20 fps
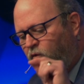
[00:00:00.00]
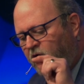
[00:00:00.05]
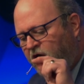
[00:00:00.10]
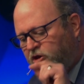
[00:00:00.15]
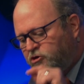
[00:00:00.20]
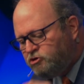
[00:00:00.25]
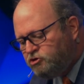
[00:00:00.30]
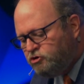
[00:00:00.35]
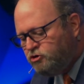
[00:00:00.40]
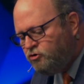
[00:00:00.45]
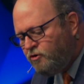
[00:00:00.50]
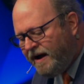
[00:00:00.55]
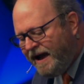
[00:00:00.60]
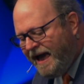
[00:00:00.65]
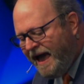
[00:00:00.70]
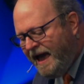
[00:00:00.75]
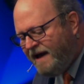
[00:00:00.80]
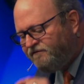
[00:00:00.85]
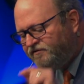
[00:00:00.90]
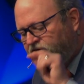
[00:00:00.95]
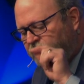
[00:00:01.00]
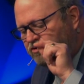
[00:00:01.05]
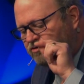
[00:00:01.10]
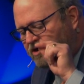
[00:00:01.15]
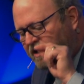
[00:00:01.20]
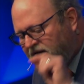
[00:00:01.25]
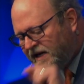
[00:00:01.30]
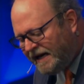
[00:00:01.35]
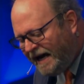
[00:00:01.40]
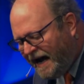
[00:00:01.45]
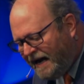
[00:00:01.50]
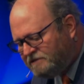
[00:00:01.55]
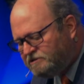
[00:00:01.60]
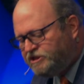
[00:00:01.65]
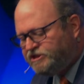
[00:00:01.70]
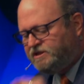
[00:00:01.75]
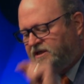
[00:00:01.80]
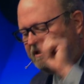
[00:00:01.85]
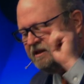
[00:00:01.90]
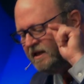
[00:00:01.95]
what you have to
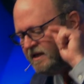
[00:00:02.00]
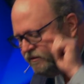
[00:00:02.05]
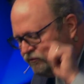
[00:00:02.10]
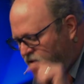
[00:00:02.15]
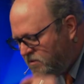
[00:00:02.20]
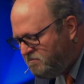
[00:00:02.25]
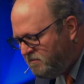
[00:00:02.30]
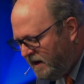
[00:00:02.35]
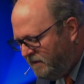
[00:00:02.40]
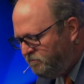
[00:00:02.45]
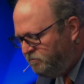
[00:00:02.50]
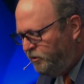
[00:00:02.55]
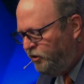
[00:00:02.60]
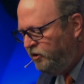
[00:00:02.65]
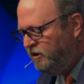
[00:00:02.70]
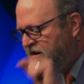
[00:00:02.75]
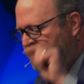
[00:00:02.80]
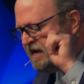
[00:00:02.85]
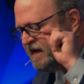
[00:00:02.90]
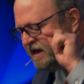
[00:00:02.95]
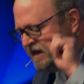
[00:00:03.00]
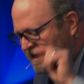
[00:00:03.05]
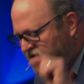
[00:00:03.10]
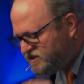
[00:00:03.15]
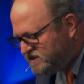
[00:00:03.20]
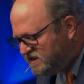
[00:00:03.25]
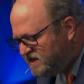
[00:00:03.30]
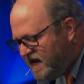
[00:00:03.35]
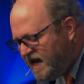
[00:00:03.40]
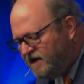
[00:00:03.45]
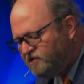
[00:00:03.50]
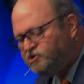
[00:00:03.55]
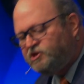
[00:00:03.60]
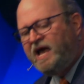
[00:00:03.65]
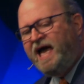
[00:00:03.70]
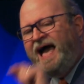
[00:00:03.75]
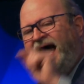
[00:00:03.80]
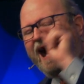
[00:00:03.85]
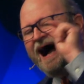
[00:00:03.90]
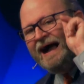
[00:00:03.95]
constantly remember is this:
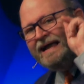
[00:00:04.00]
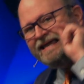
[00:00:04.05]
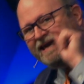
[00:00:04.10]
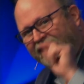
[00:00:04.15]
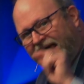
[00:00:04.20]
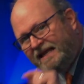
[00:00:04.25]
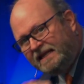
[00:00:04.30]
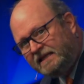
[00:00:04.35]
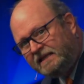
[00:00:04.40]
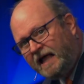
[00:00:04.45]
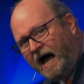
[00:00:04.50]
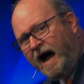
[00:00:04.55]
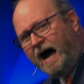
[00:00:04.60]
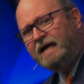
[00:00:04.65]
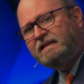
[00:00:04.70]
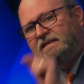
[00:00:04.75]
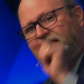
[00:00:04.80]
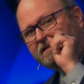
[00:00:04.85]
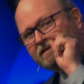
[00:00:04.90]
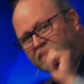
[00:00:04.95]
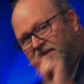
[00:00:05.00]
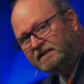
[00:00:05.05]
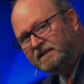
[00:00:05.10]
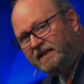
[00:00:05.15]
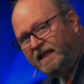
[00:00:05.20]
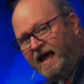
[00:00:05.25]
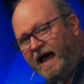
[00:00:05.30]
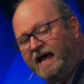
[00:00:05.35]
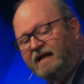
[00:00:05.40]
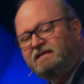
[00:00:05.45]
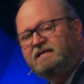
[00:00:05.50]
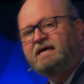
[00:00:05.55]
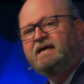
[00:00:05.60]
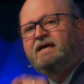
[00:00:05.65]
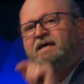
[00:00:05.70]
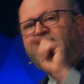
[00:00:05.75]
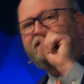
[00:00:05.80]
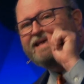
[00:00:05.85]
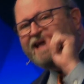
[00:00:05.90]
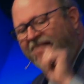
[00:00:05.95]
I cannot let
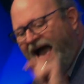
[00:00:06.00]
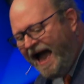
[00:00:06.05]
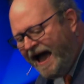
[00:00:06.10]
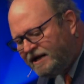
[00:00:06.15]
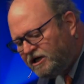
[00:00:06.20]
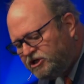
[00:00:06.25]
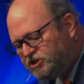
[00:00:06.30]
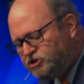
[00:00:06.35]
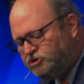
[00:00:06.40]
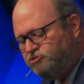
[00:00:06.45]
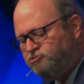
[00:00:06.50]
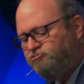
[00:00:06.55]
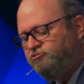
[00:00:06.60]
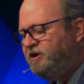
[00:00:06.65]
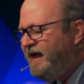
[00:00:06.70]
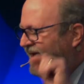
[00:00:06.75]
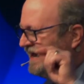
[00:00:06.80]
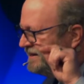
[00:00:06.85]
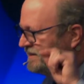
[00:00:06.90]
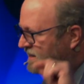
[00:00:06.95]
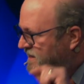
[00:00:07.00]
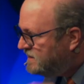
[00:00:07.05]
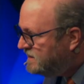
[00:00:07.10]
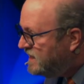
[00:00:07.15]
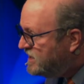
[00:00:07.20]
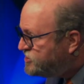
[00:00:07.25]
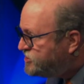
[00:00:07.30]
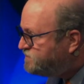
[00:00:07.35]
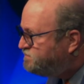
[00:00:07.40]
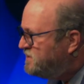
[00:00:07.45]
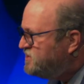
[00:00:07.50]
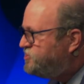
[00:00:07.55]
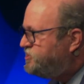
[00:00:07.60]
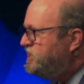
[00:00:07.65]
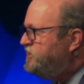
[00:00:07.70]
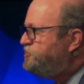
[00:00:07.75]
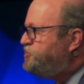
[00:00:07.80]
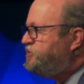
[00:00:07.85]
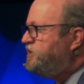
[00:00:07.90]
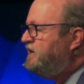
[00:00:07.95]
the attitude and the
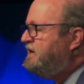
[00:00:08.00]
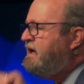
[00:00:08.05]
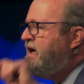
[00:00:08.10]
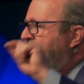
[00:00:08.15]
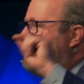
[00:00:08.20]
disposition